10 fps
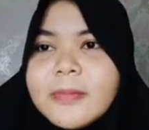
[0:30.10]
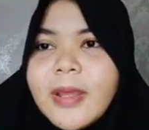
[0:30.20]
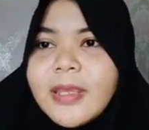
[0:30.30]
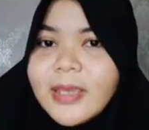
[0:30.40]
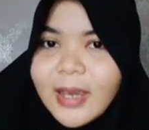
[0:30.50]

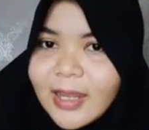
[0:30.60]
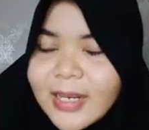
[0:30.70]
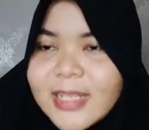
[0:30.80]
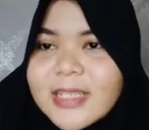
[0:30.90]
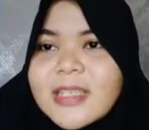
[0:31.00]
Yeah,
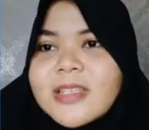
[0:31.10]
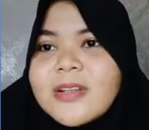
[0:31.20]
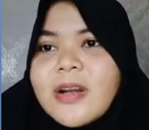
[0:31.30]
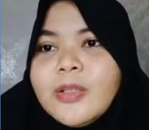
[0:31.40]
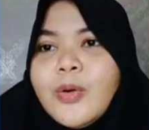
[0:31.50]
let's
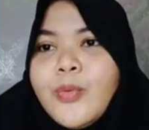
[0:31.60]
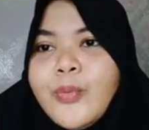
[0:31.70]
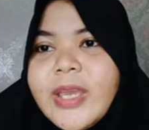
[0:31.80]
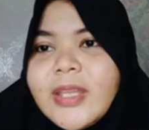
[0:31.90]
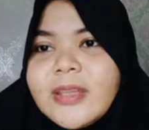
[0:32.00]
start
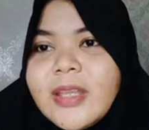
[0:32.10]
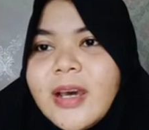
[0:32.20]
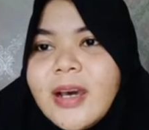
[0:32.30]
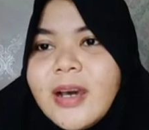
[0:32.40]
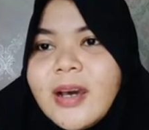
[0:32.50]
with
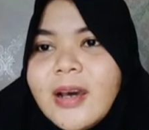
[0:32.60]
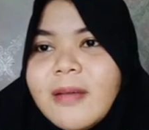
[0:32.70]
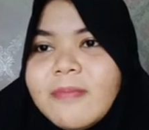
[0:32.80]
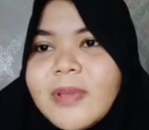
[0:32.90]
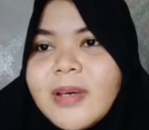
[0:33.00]

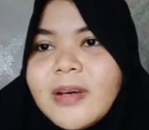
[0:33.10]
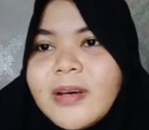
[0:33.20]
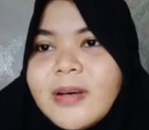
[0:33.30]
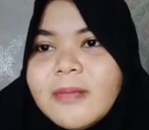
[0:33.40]
the